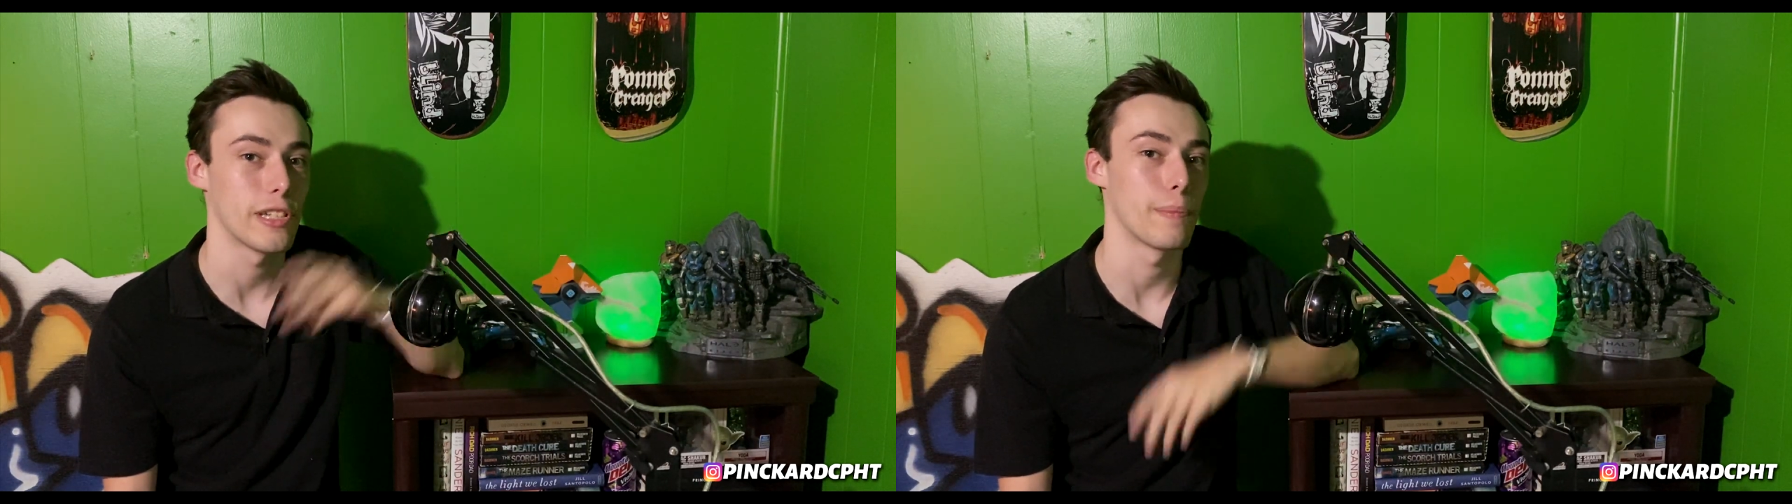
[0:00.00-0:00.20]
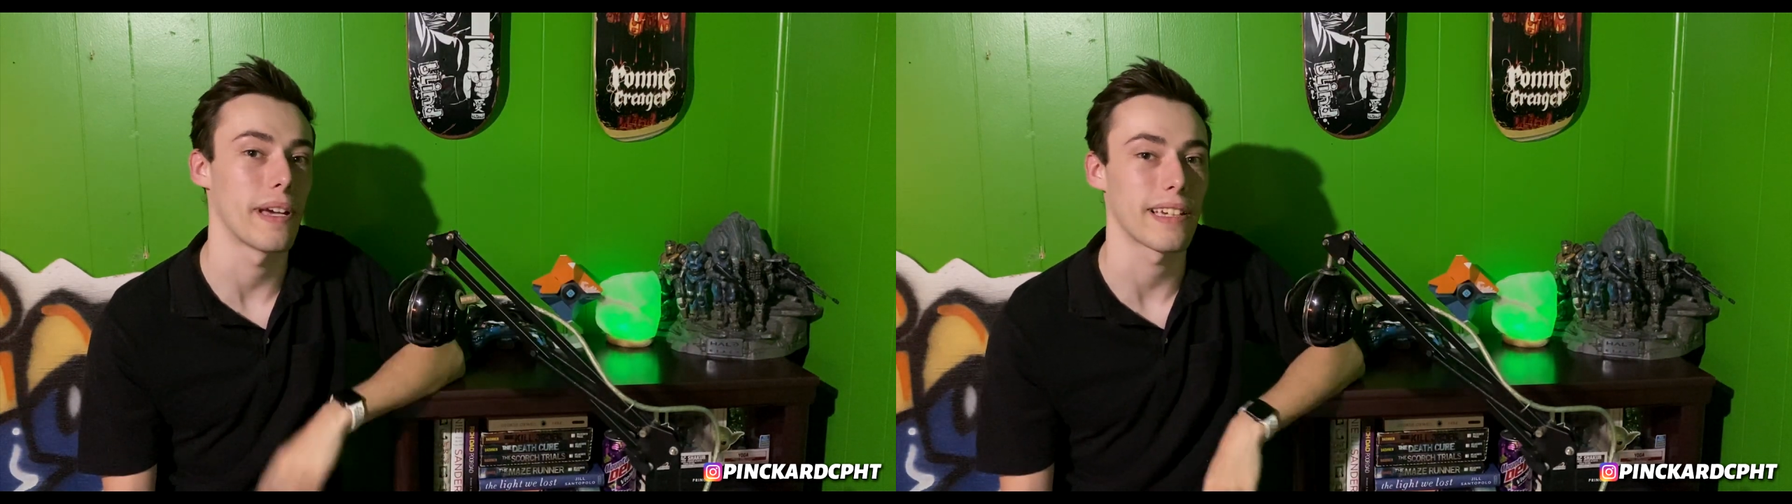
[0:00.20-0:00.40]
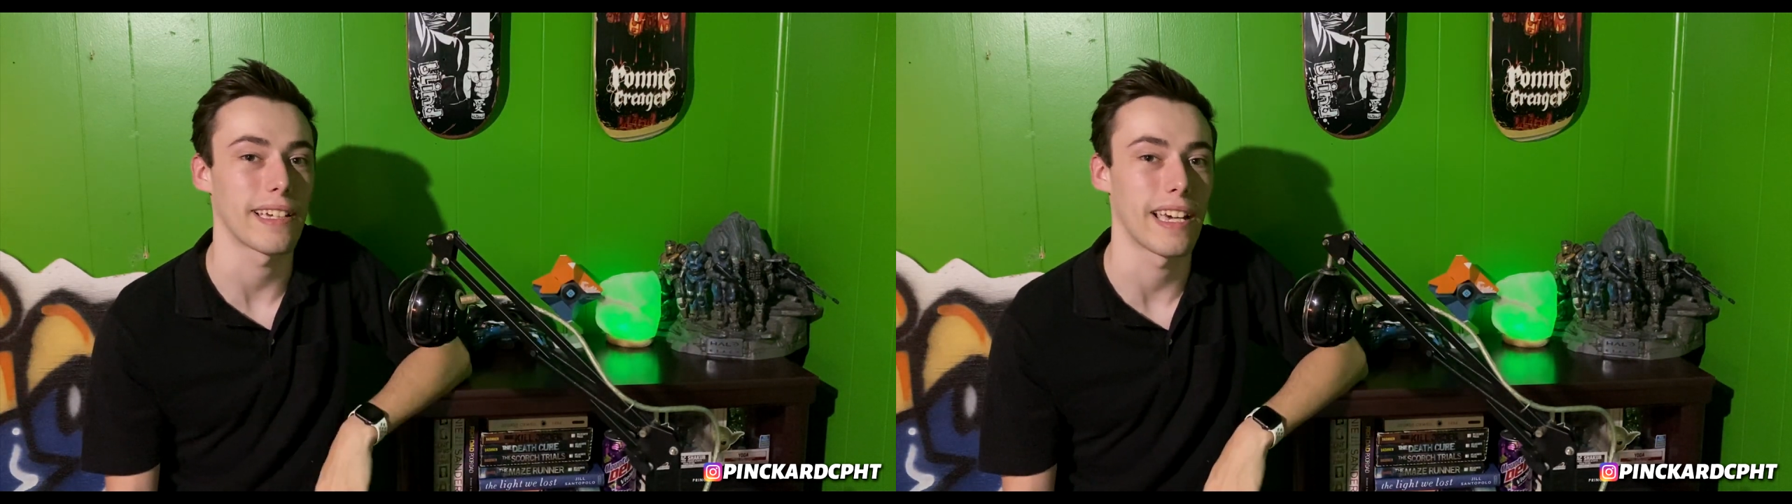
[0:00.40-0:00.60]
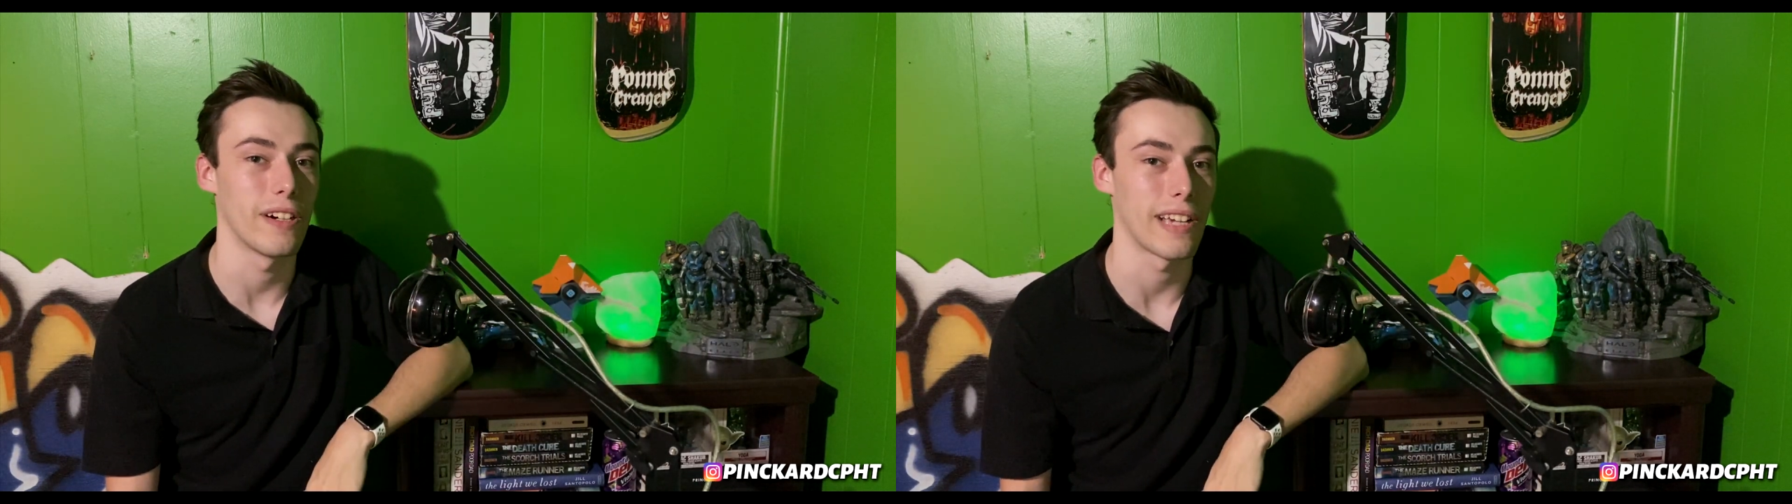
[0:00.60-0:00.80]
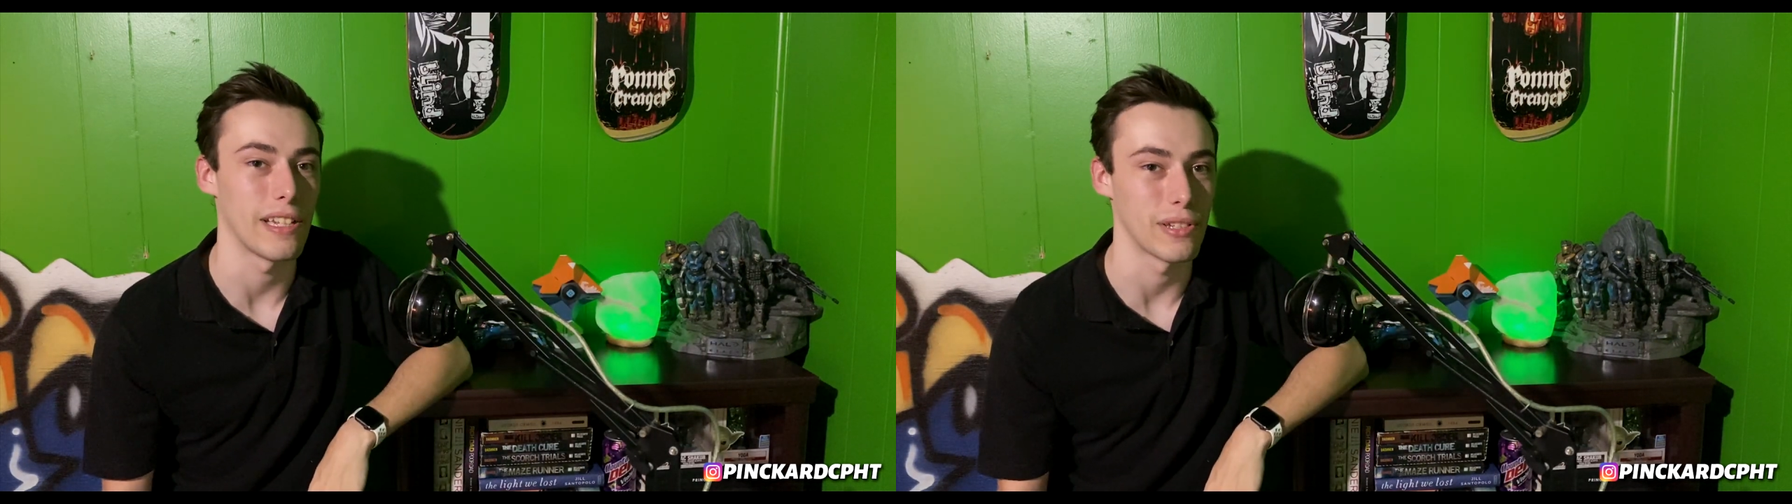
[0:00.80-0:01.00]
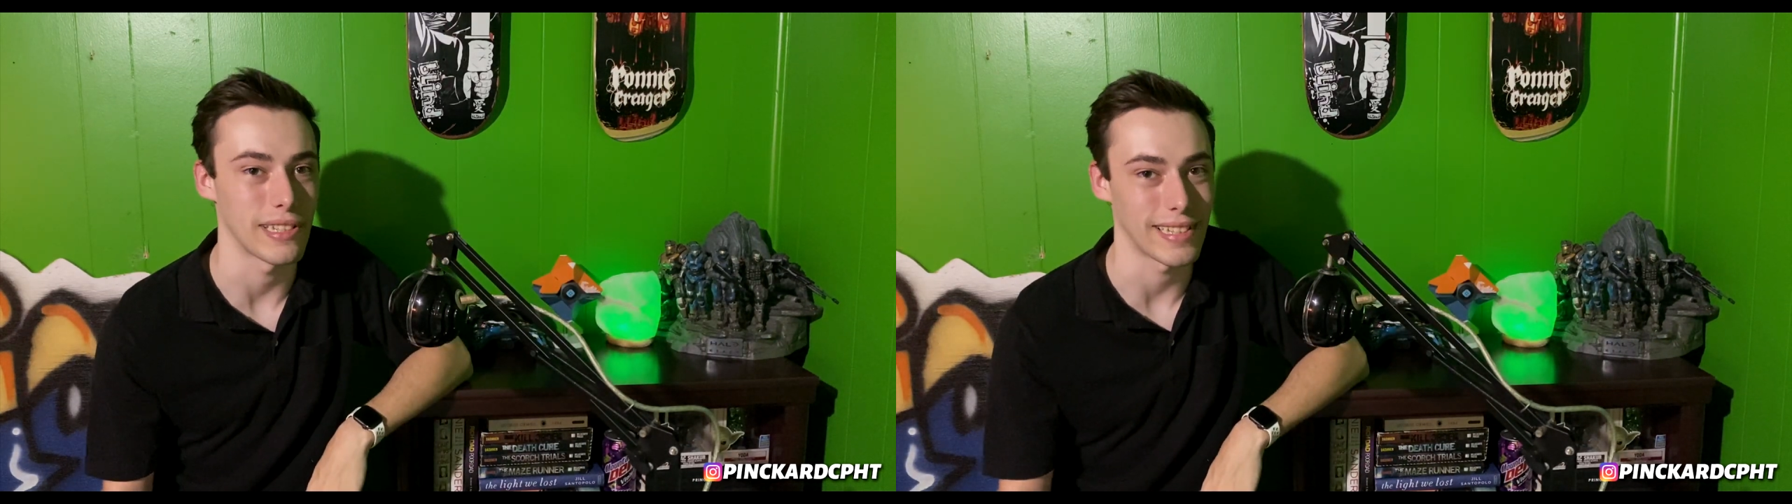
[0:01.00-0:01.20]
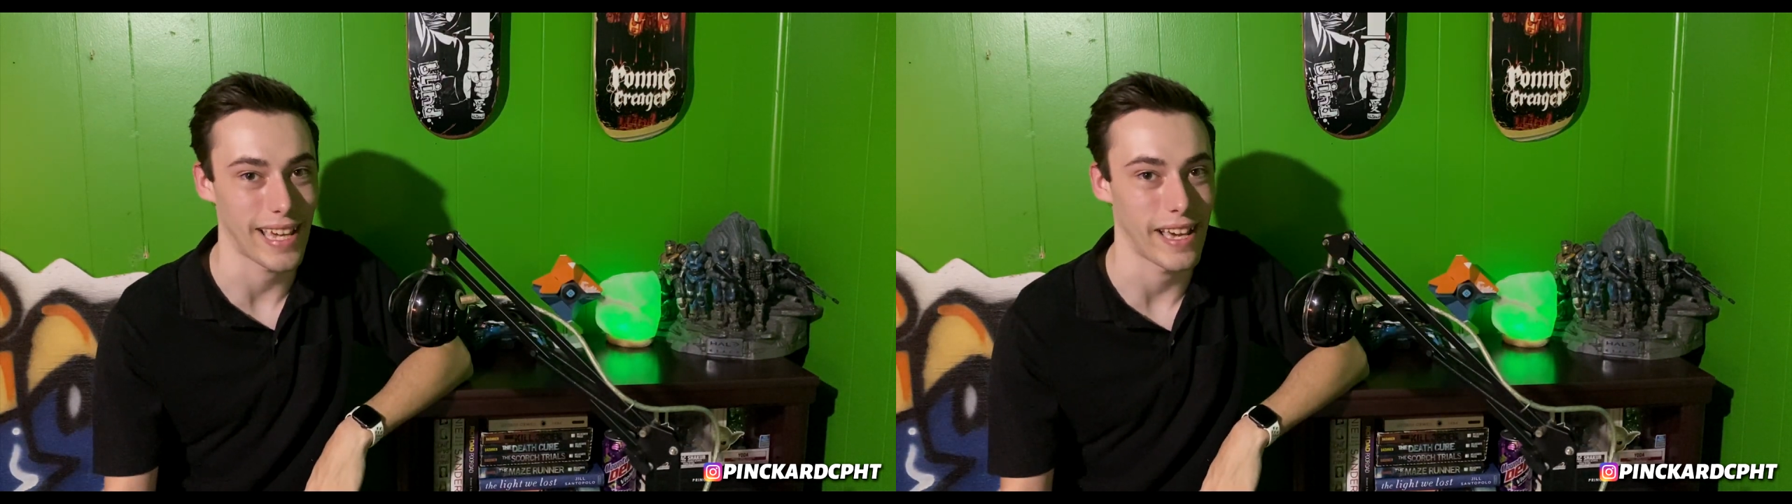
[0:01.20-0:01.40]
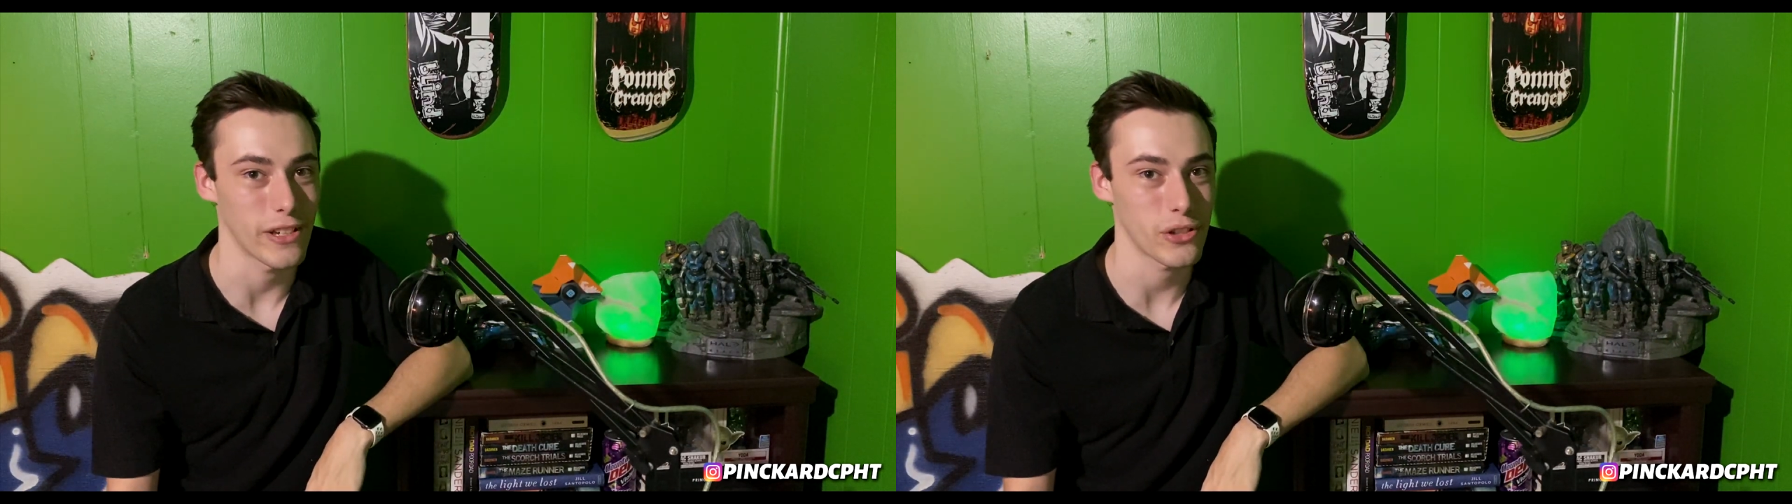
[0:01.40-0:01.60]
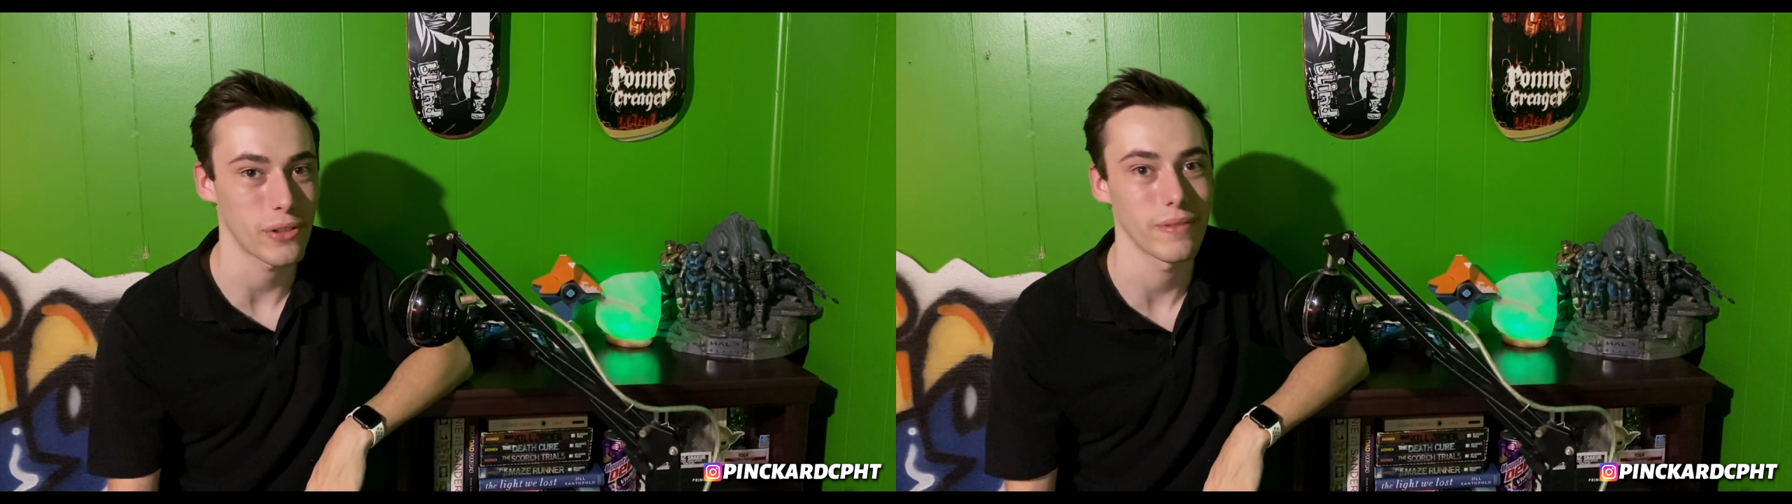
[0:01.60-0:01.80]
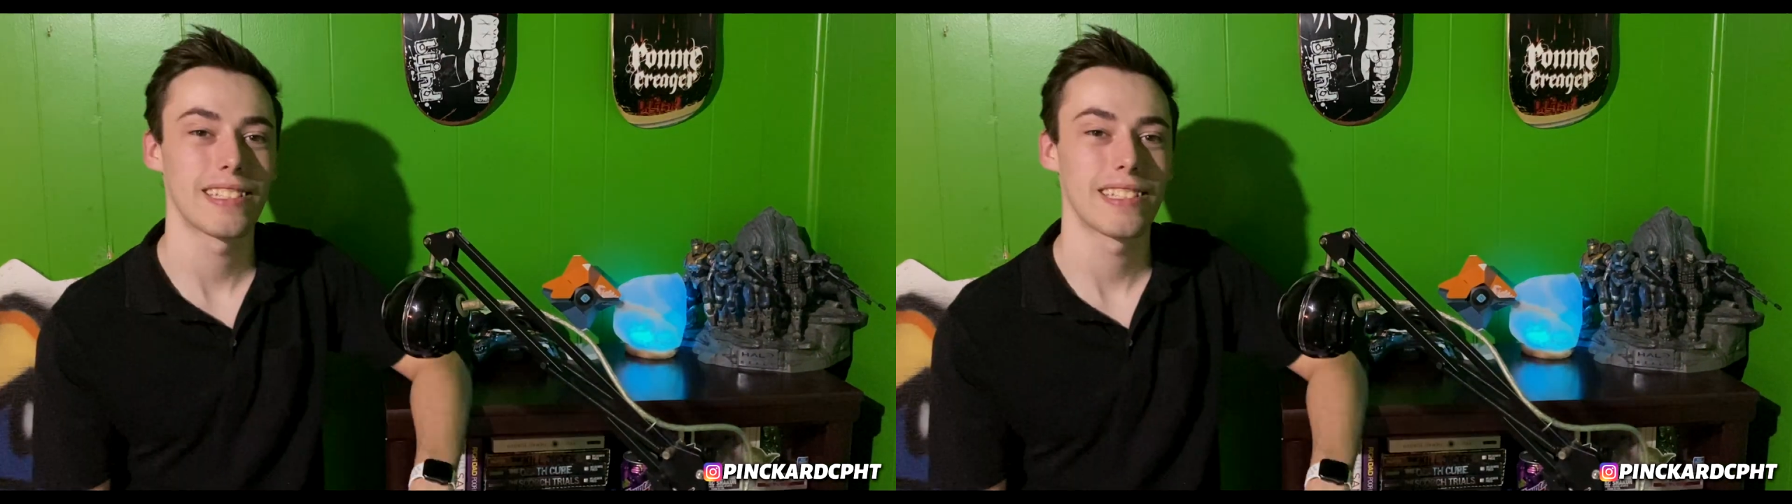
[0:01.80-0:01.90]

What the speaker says: your bank account and use it as cash.